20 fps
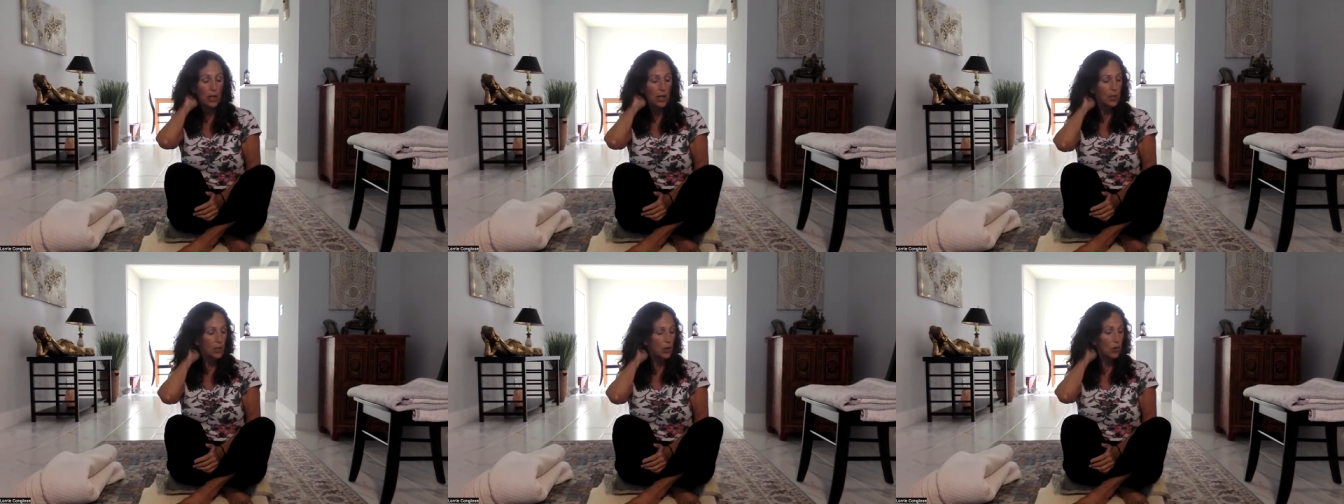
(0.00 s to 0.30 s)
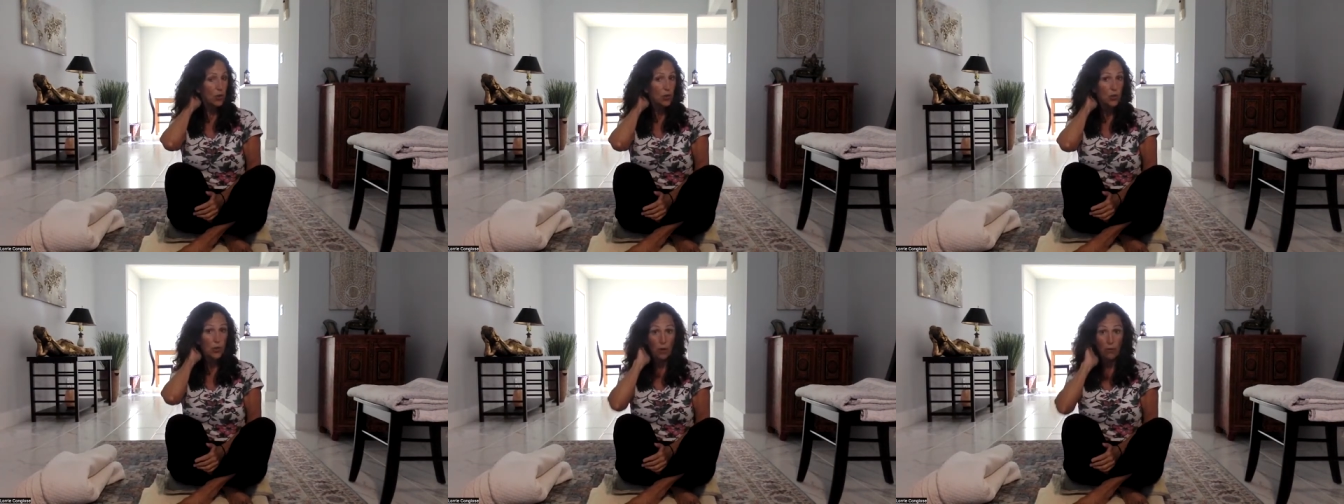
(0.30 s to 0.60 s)
your
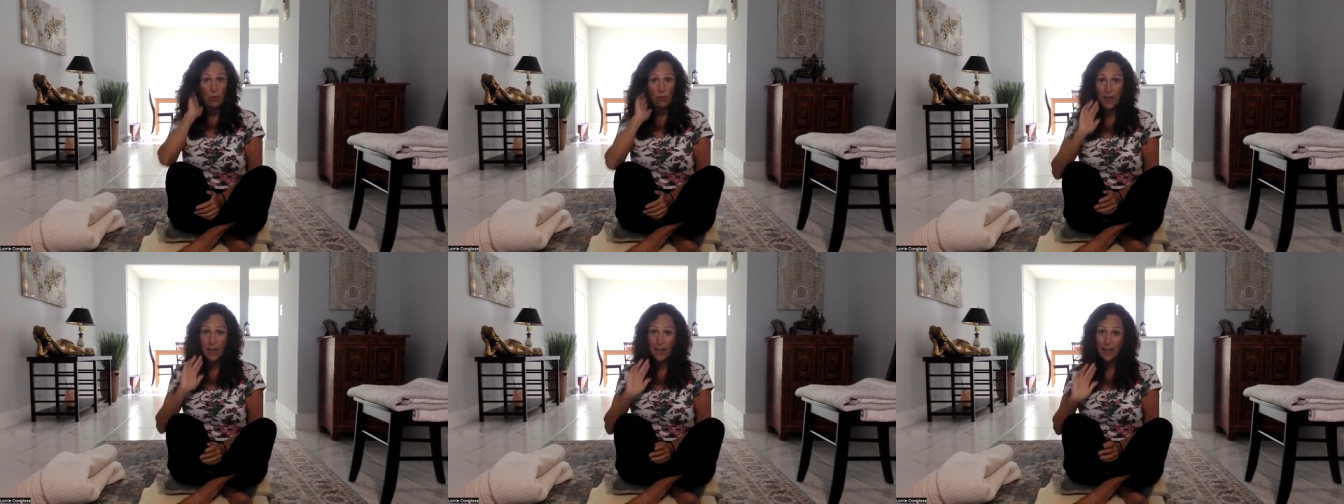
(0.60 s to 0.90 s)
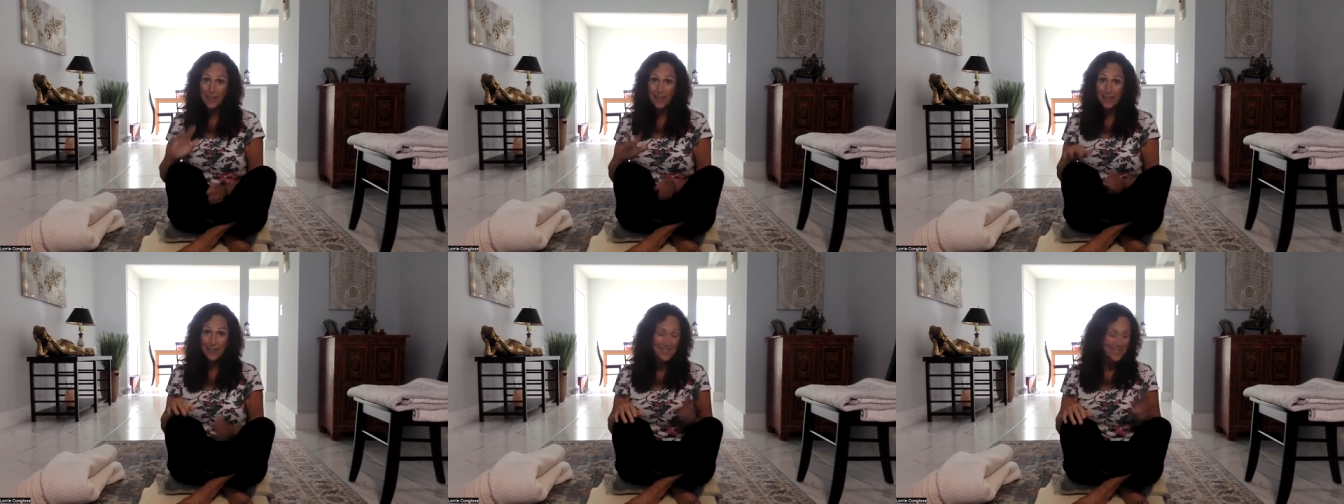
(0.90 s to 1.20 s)
sofa,
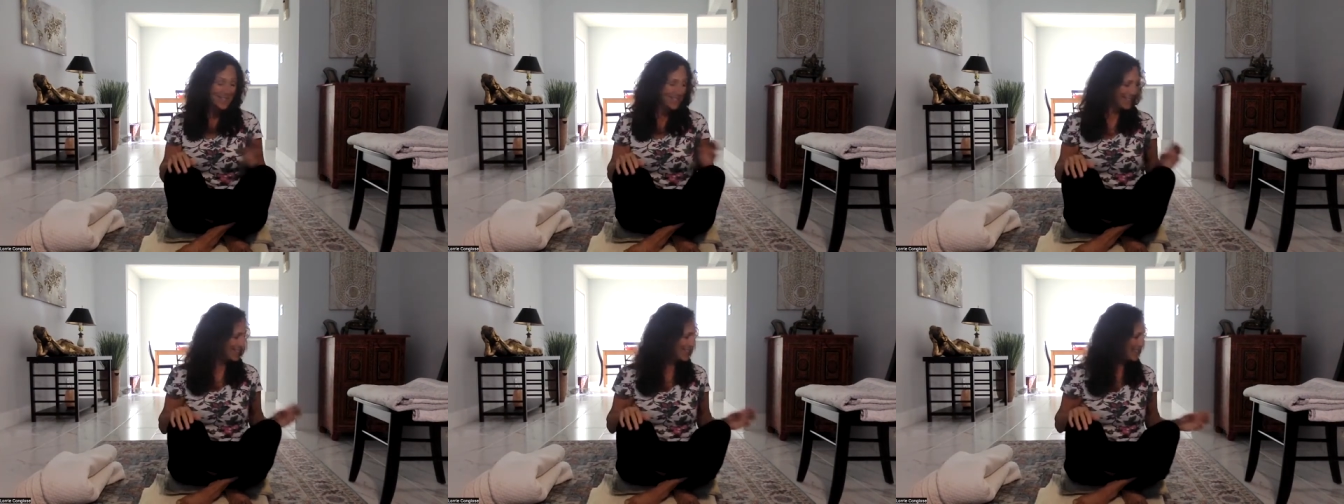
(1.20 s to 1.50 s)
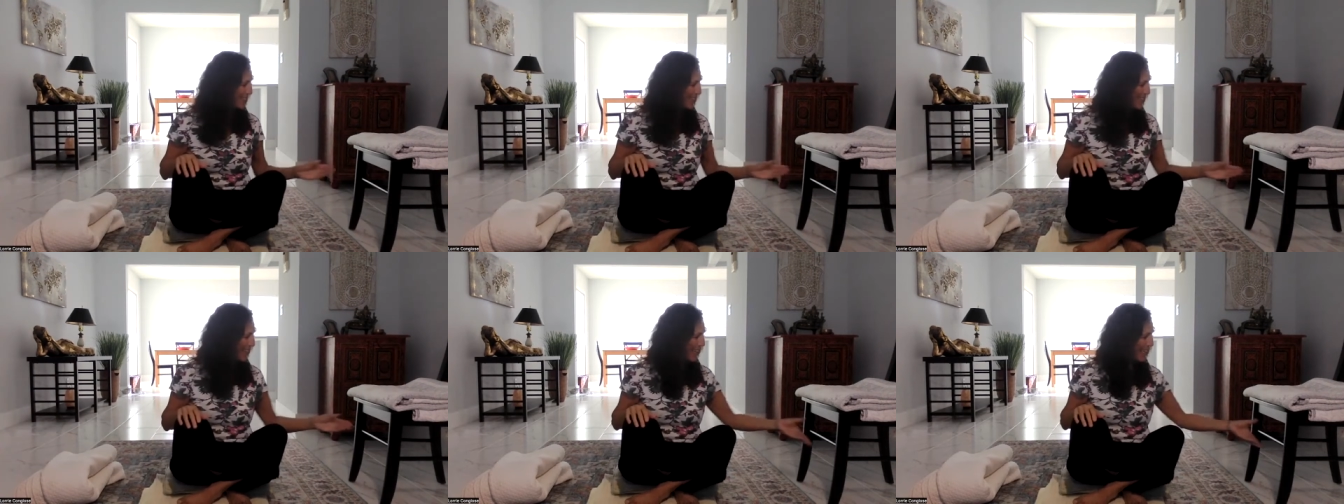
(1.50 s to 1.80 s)

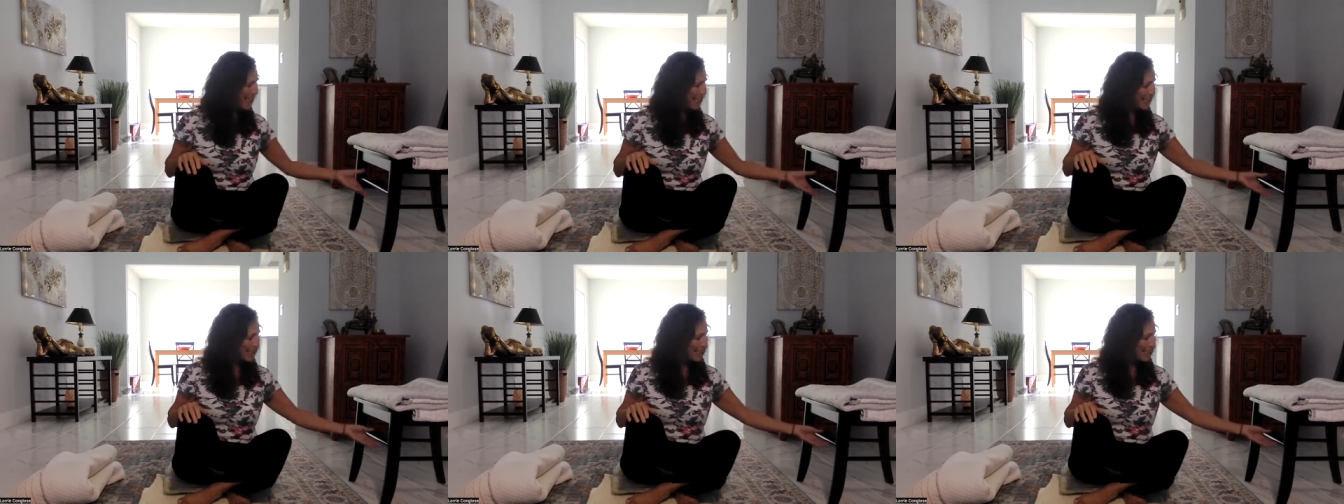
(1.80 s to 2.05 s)
right?